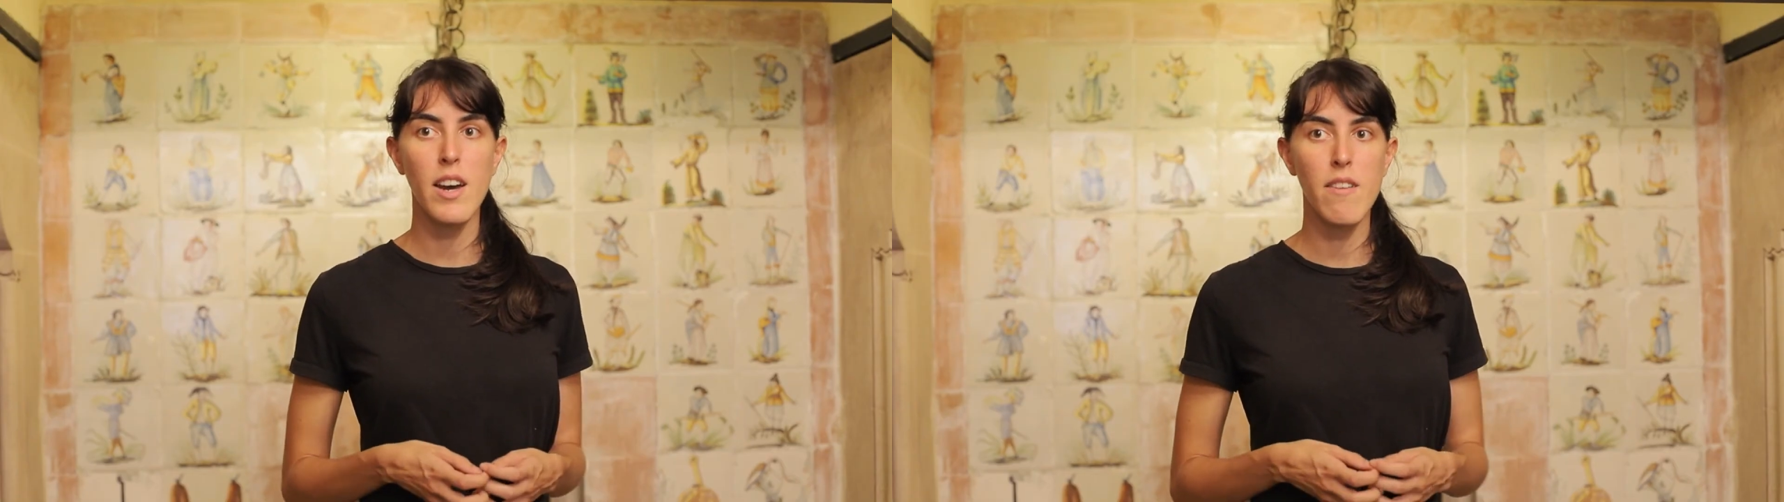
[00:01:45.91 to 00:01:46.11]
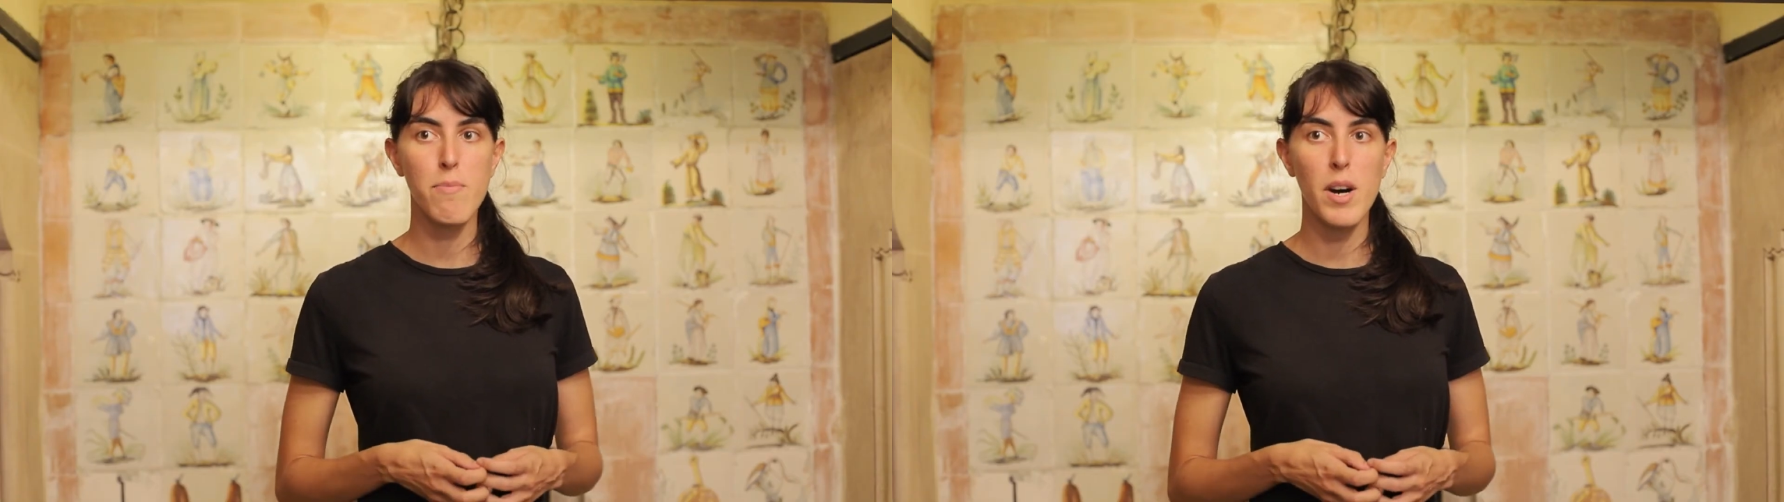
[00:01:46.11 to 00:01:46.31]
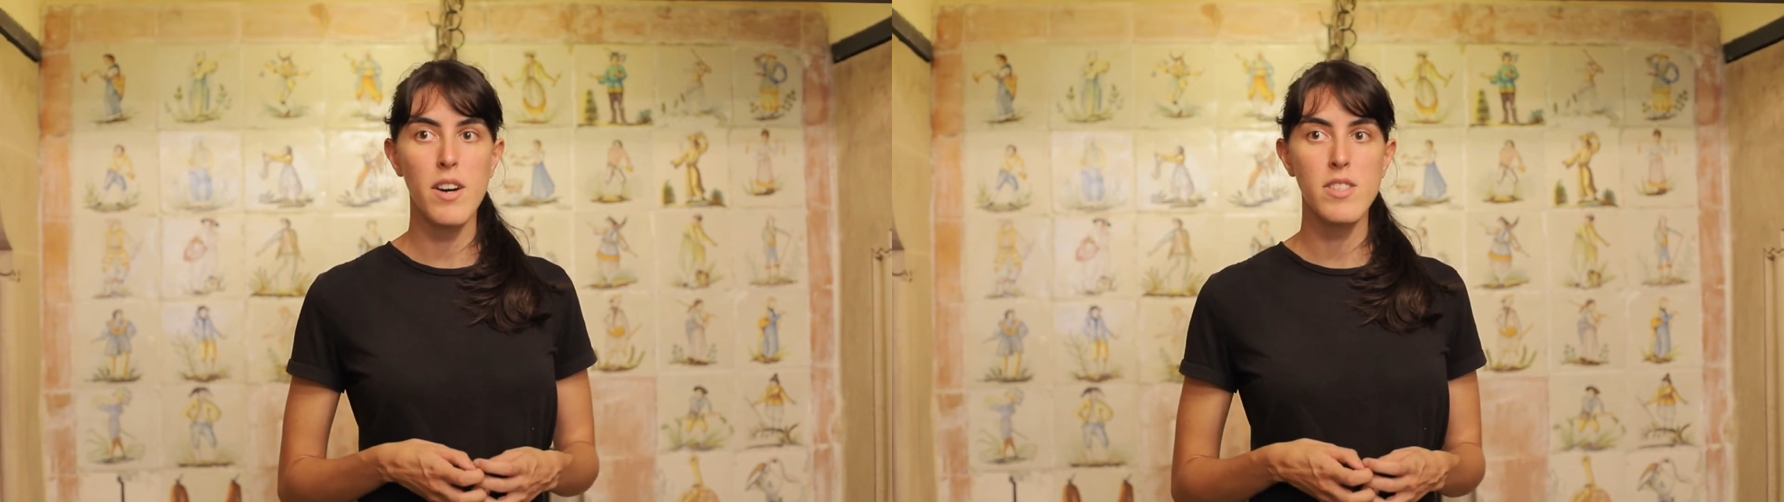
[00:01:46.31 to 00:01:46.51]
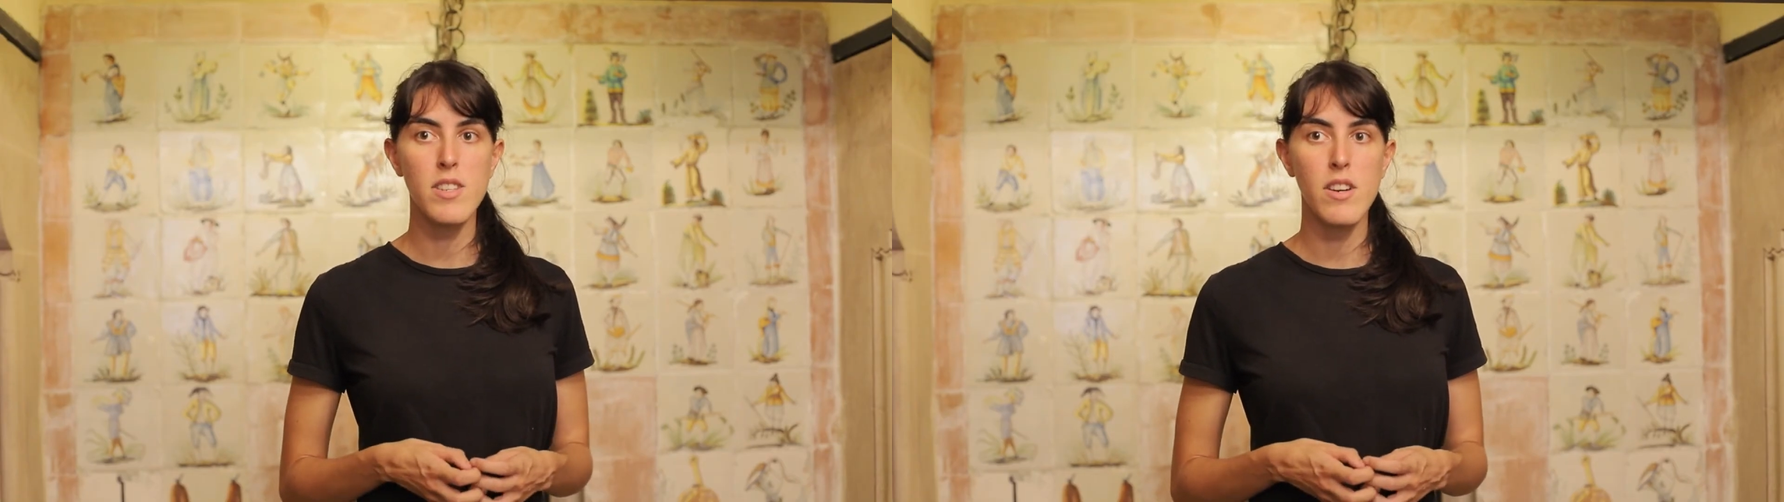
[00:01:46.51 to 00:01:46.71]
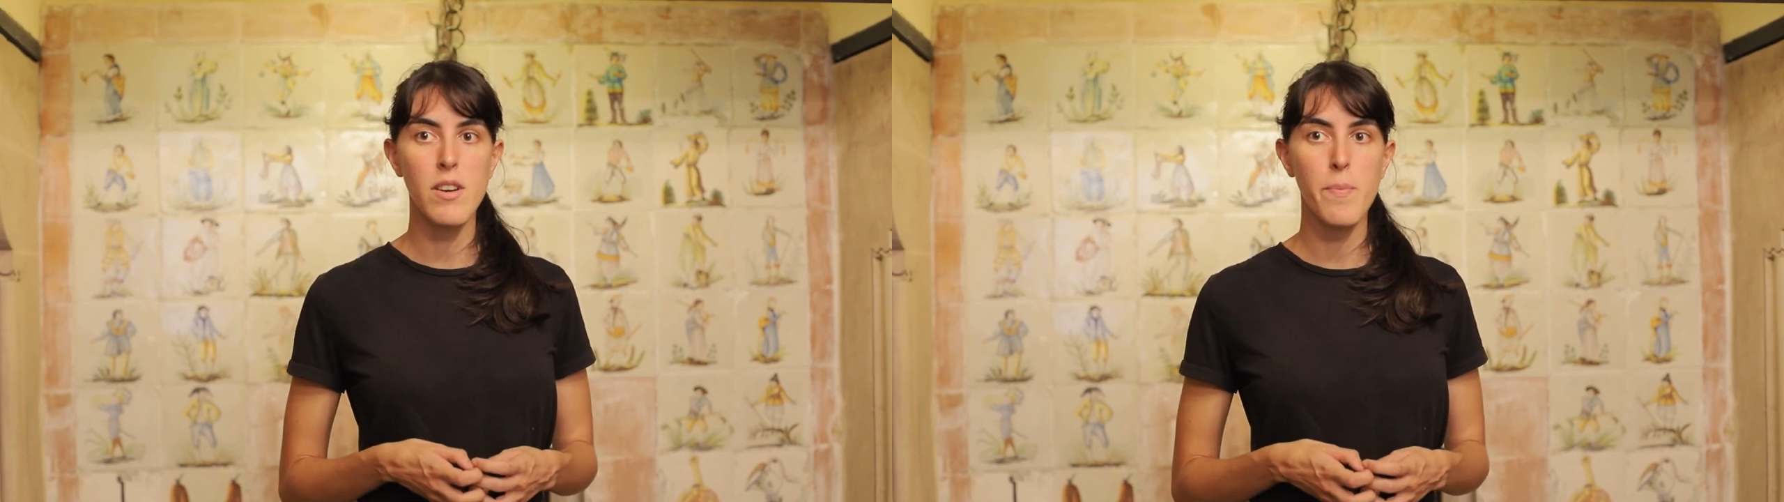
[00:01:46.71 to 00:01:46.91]
I have
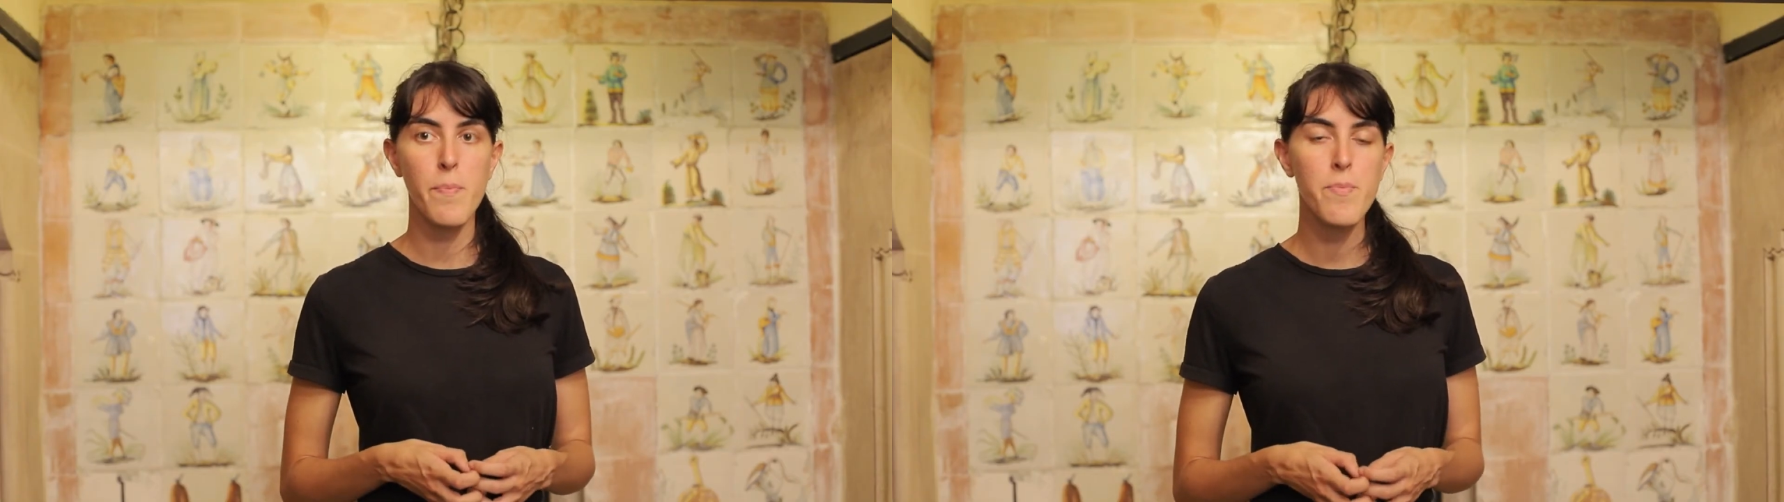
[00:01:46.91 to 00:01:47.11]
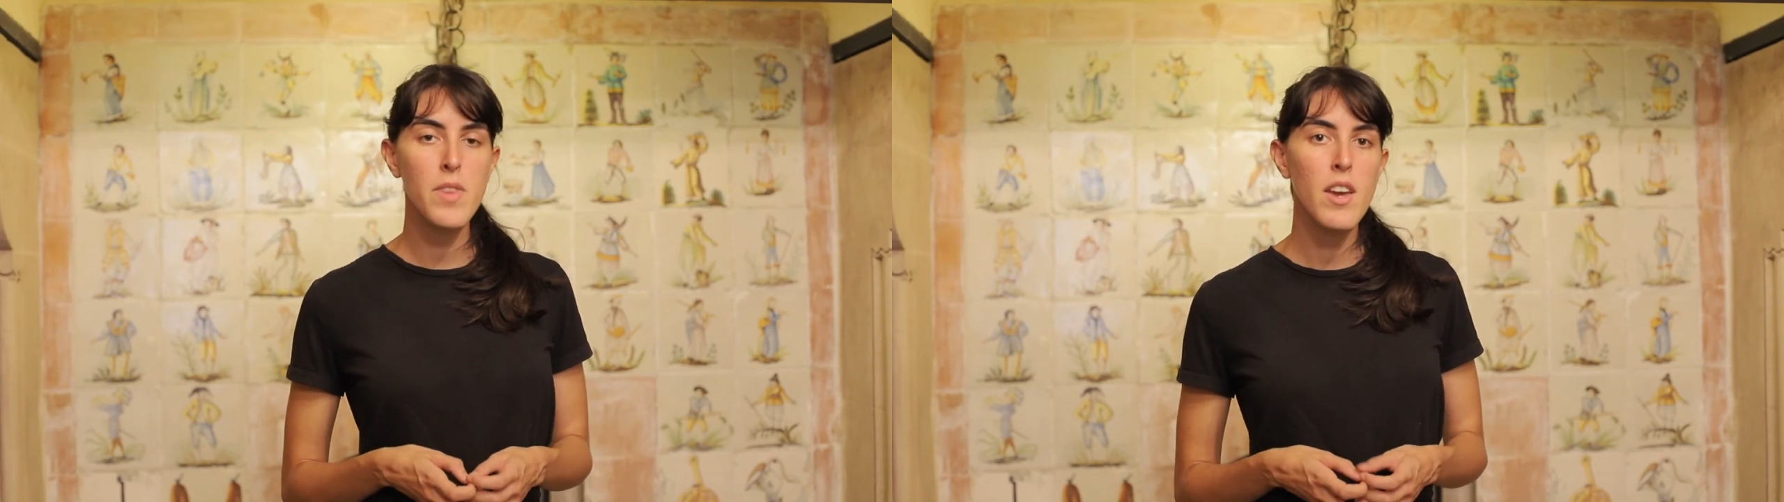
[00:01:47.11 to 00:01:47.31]
passed here."